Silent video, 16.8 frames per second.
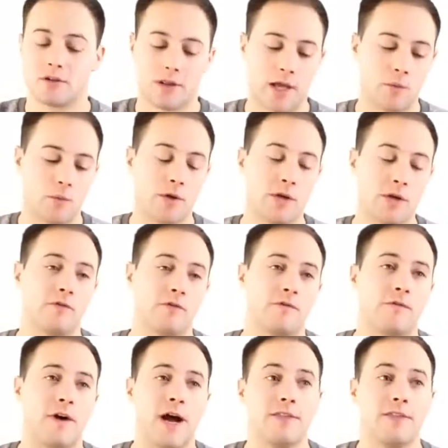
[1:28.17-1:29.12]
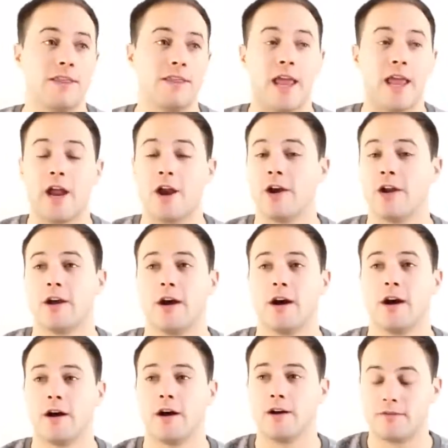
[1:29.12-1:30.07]
like when you find the area
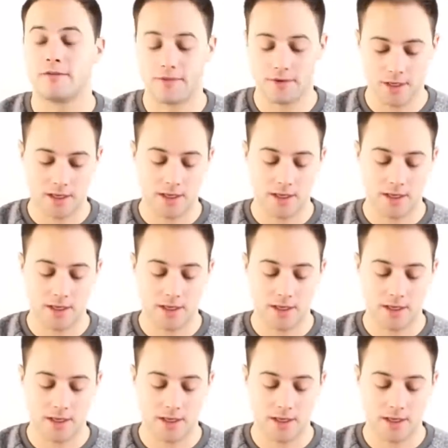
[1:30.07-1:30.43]
of